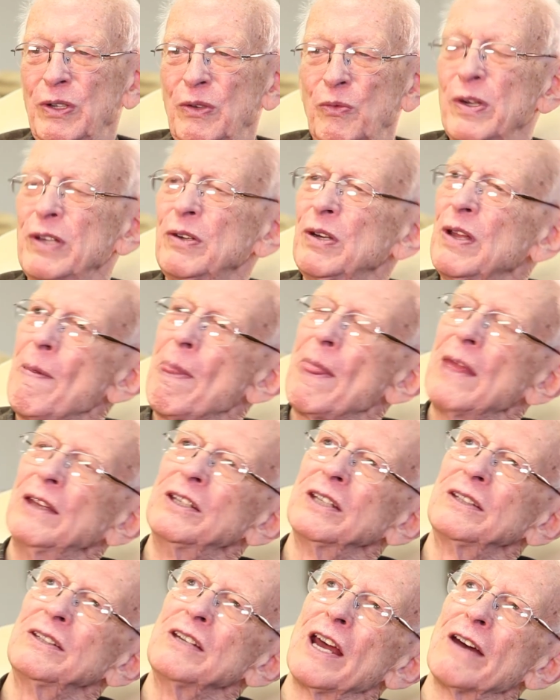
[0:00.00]
we
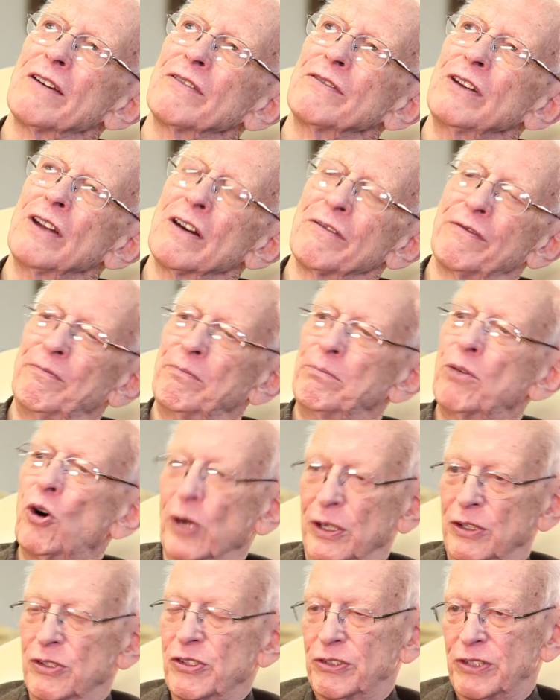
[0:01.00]
didn't have enough
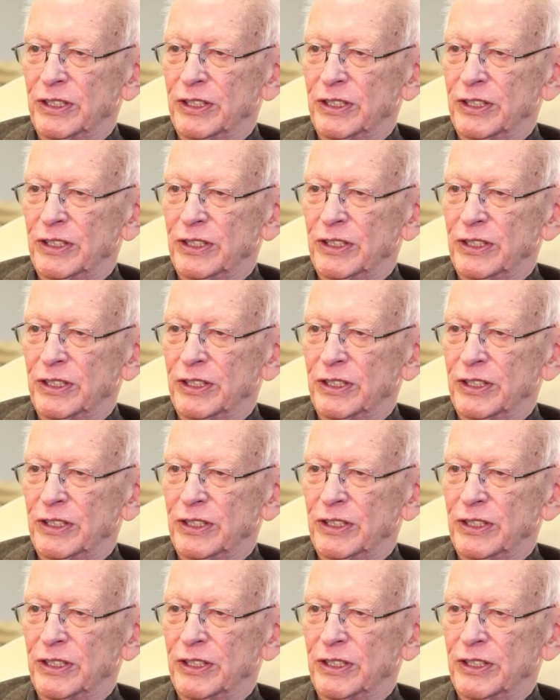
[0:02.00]
points